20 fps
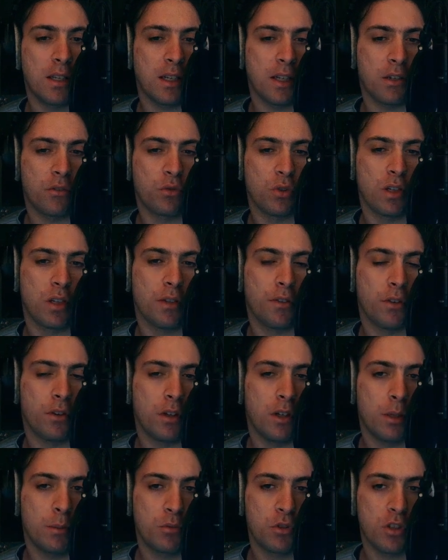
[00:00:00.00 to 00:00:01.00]
every other
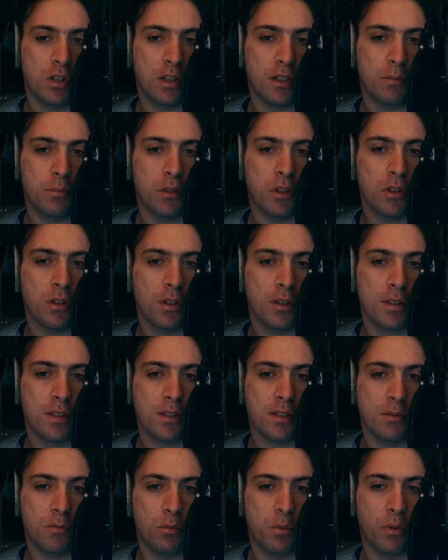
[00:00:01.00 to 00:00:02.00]
object, because
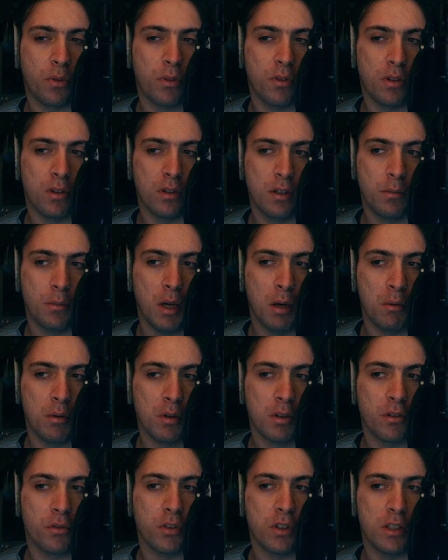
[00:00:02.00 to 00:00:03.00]
with the power
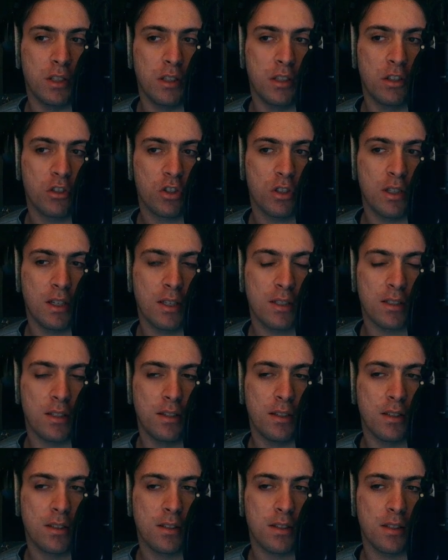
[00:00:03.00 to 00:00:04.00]
of the initializer
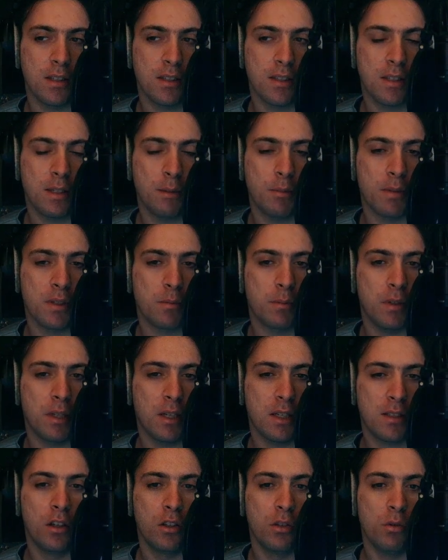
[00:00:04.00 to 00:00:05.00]
list in C++,
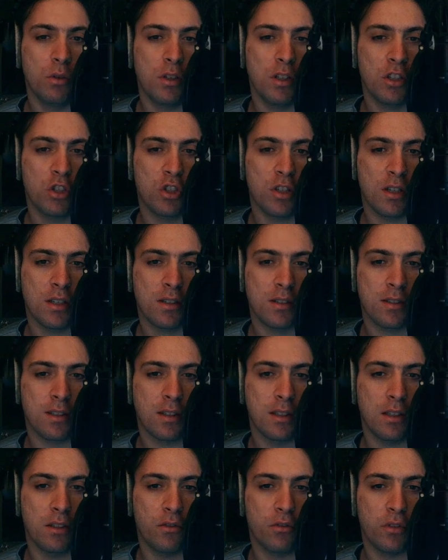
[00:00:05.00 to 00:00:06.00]
you can just
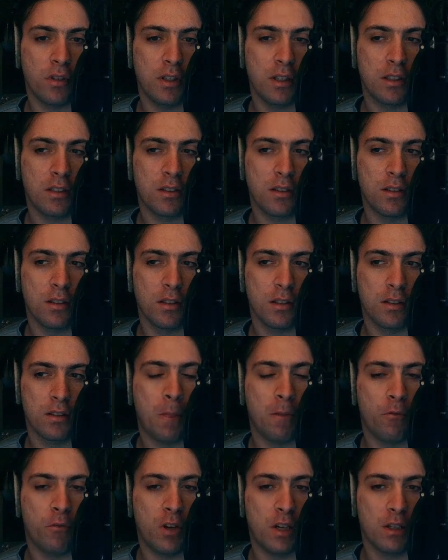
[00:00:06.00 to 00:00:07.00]
give it the
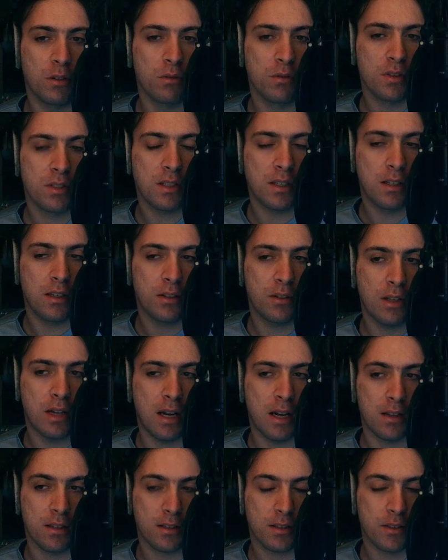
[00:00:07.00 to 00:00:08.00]
values that it
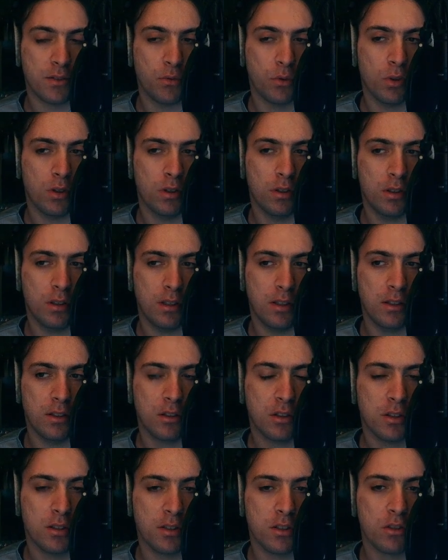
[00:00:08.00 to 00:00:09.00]
asks for in the
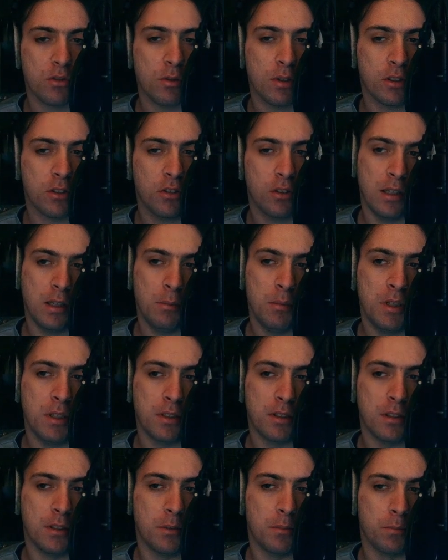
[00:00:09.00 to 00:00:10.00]
constructor
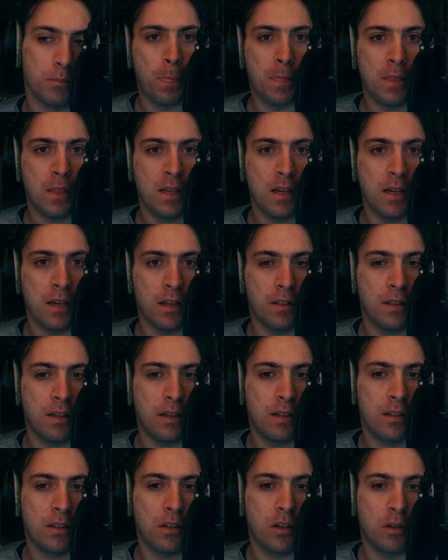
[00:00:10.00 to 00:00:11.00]
immediately. Yeah, and then
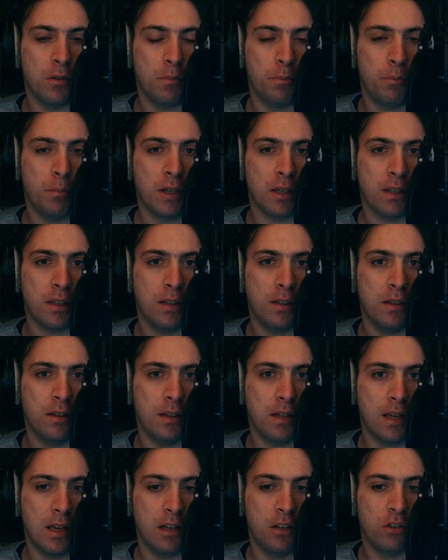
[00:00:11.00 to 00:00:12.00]
in your plugin
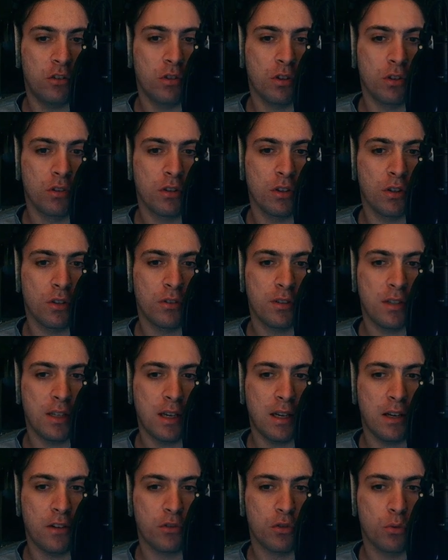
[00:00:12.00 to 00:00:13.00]
editor, you don't
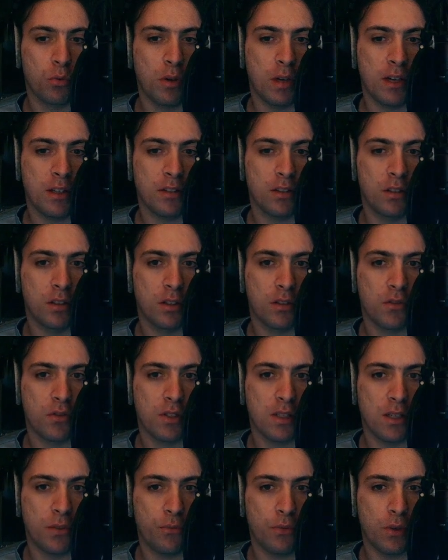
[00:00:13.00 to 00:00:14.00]
have to write a lot of
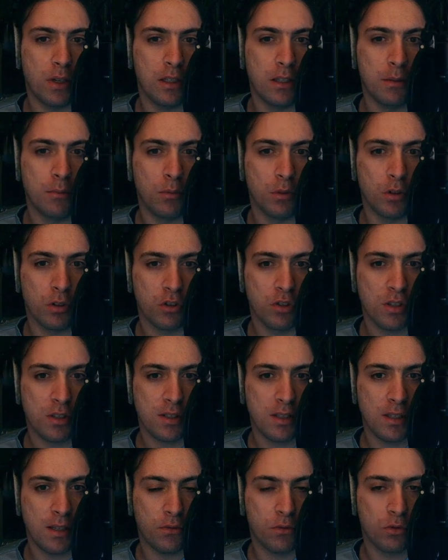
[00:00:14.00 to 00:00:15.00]
stuff anymore. You just
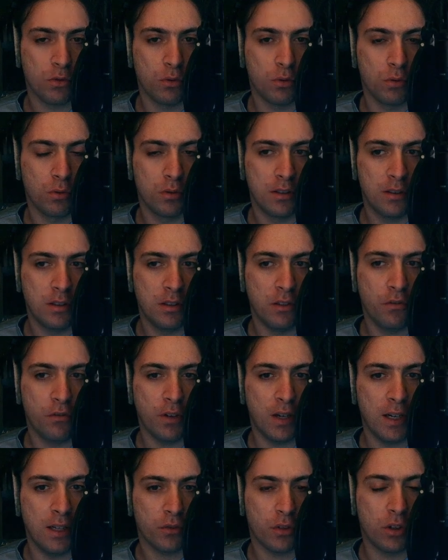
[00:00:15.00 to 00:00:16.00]
have to
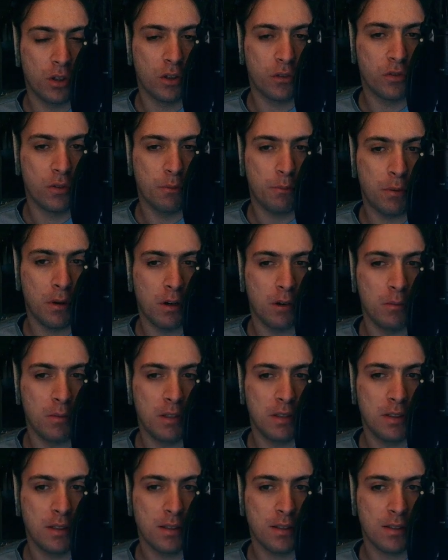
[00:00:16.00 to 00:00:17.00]
define all of the
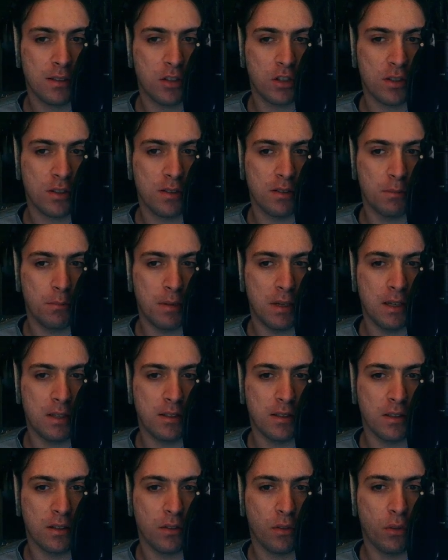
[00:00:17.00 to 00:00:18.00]
parameters, just the
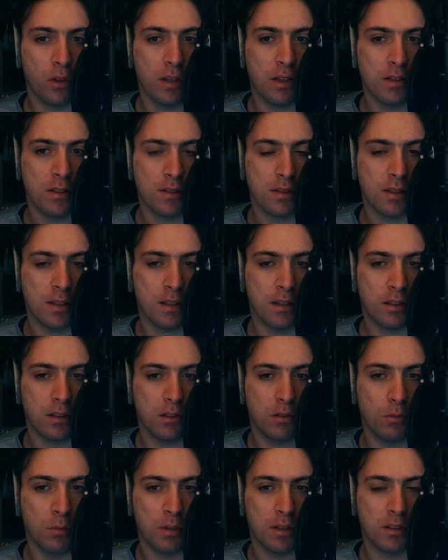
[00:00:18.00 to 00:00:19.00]
basic things, like
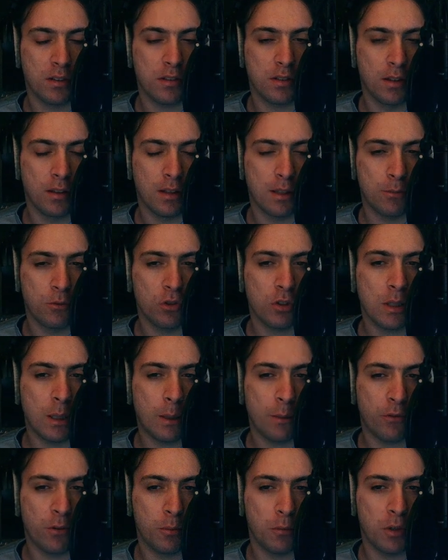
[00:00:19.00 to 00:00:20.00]
you want them to
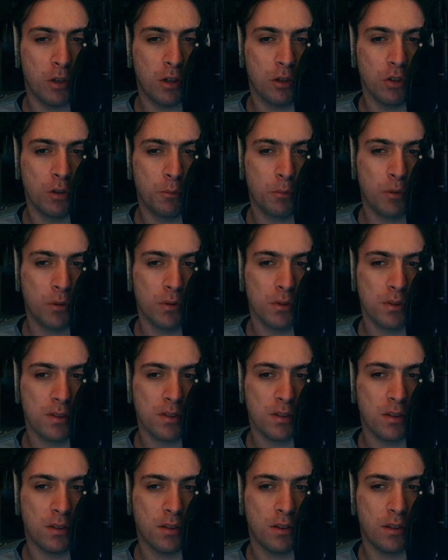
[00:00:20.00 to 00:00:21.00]
come from the audio
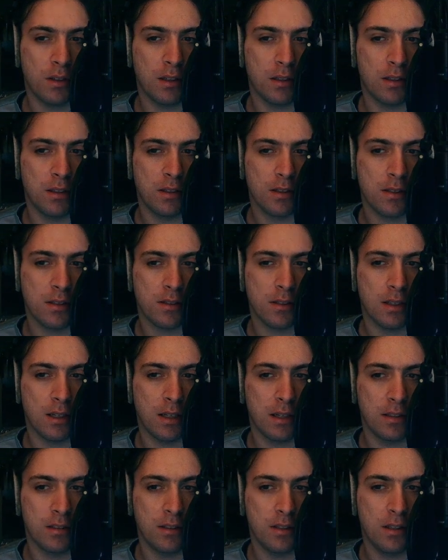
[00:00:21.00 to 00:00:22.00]
processor, and this is the
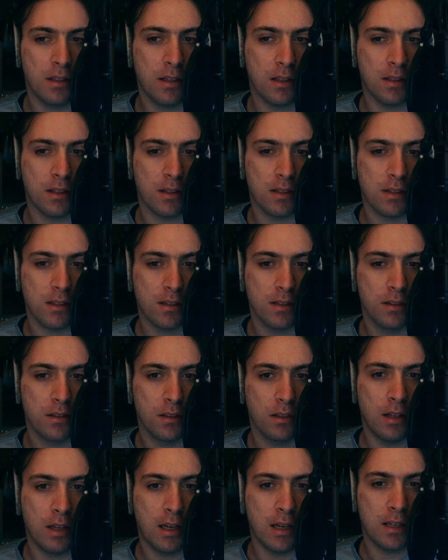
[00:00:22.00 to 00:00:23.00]
ID, and that's it.
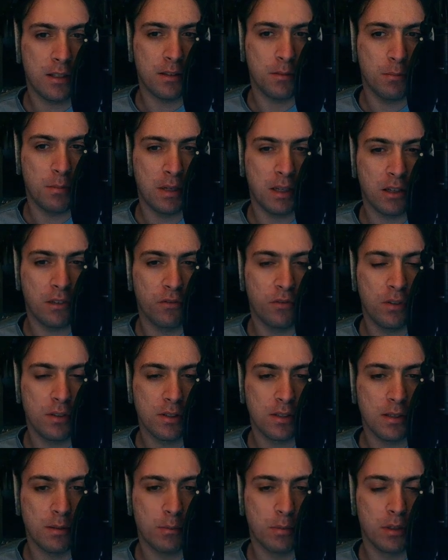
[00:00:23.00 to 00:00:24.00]
Add and make
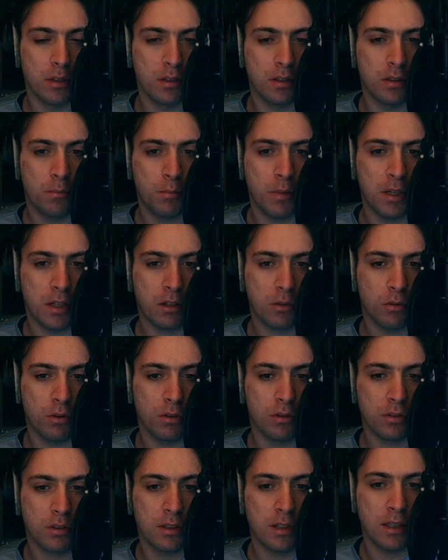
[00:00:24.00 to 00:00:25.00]
visible,
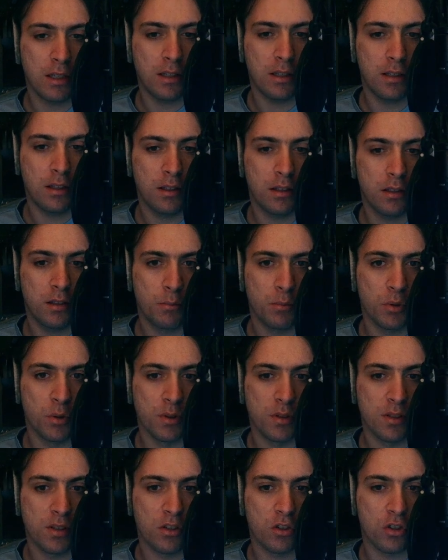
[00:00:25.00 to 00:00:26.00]
background color,
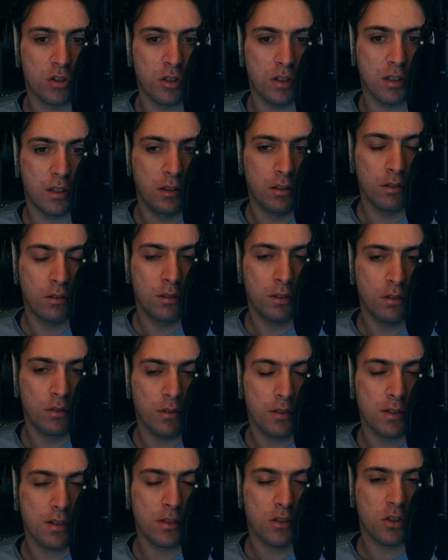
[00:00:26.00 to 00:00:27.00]
positioning. You know,
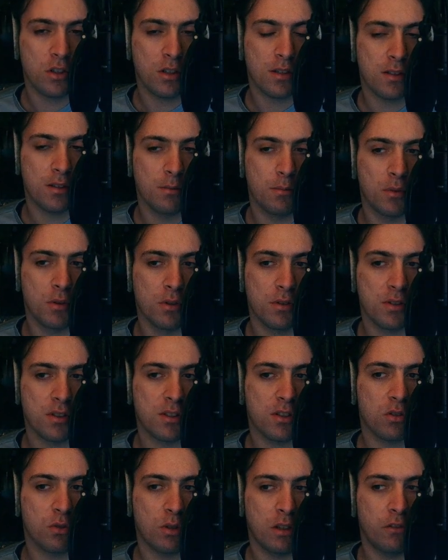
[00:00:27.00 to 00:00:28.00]
this is just the most
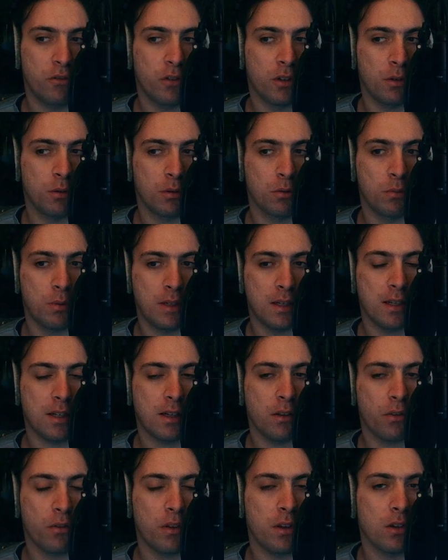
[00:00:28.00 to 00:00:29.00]
straightforward way I
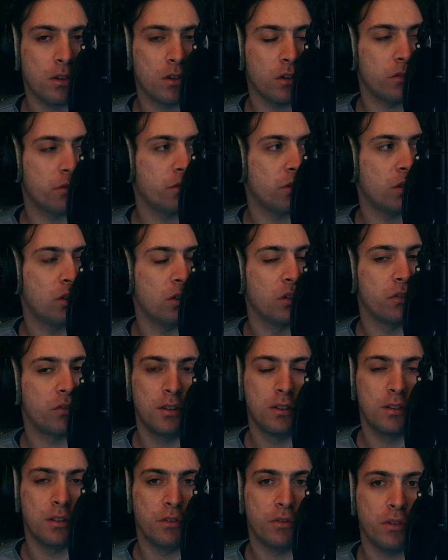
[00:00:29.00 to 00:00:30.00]
can think of
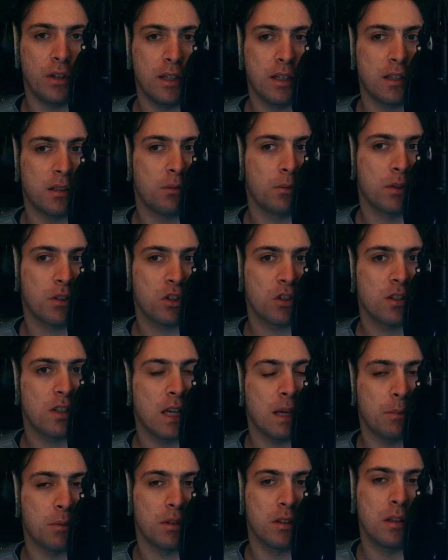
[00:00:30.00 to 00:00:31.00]
defining what should
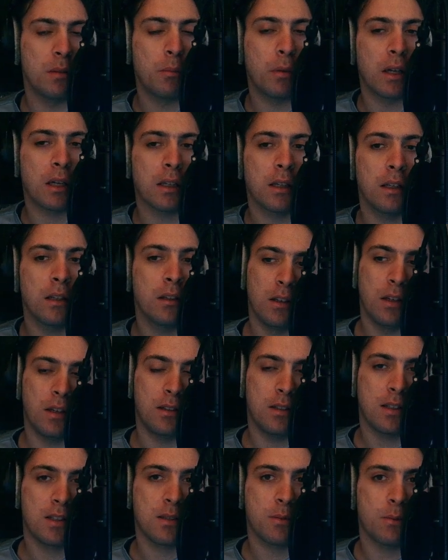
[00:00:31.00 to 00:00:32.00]
happen in the plugin, and
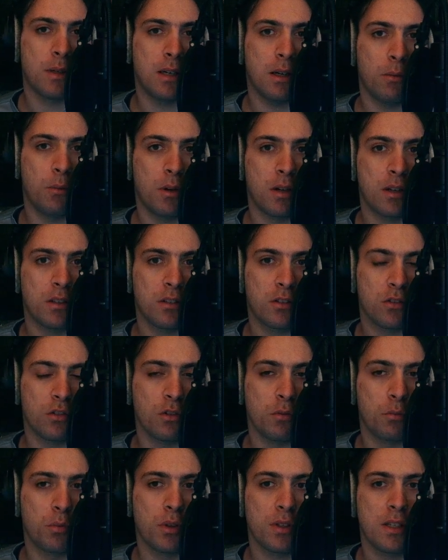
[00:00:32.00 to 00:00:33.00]
that's why I wanted to
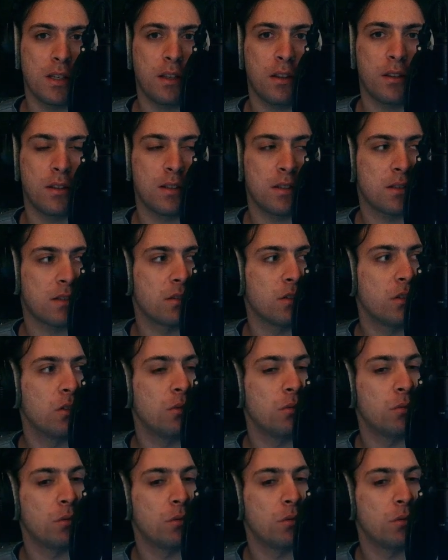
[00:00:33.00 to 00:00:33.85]
present this to you.